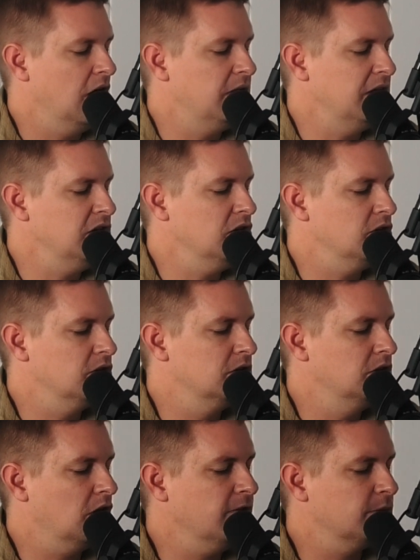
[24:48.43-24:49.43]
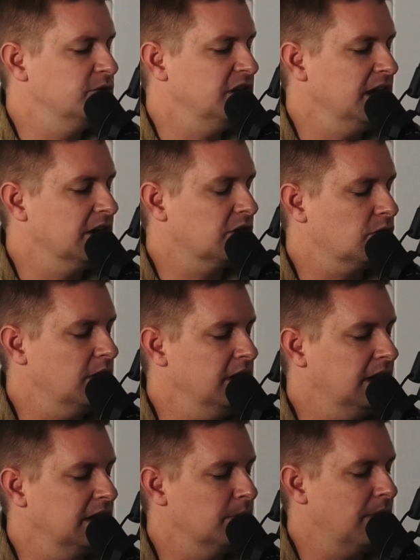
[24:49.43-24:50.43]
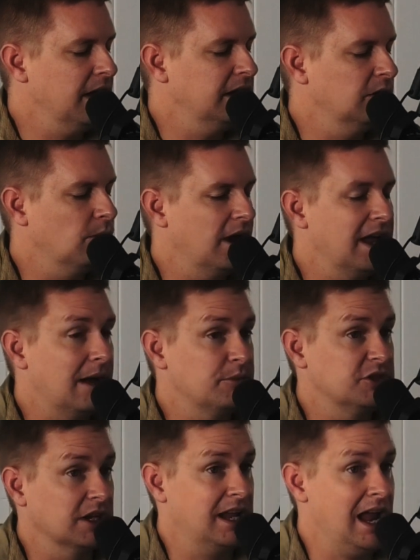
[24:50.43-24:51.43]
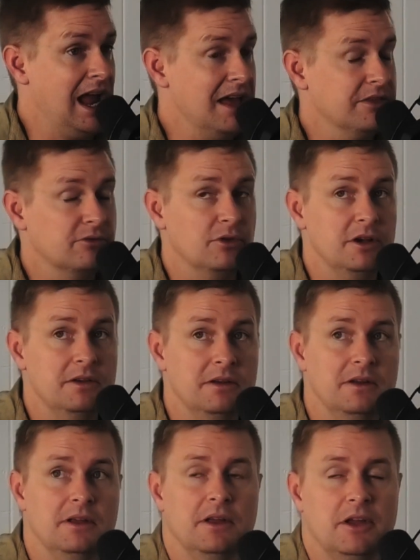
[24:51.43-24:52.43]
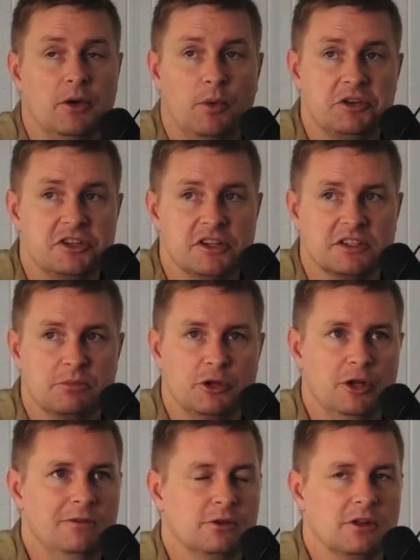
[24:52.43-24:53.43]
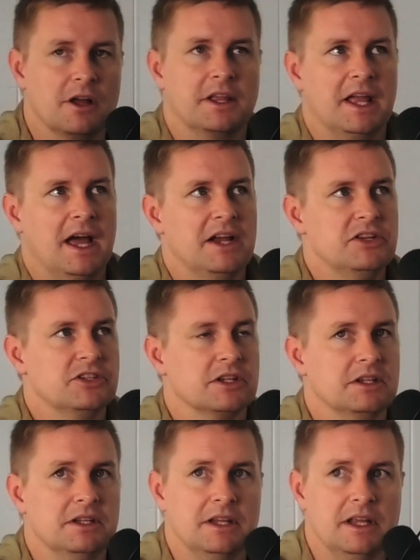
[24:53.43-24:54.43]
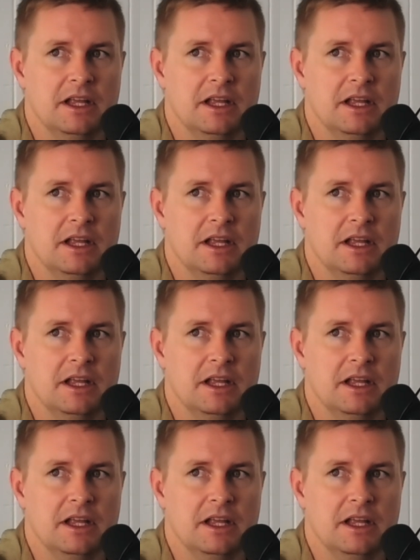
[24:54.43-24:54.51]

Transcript: and then you you go from Tennant Creek and you make your way up to Katherine, which is a beautiful location.